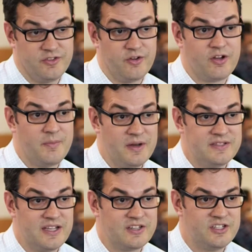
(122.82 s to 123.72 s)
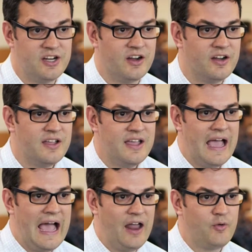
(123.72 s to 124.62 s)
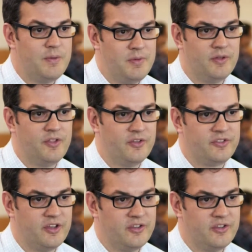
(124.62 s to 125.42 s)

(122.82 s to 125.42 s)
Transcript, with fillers: start their own companies next year. How do we build those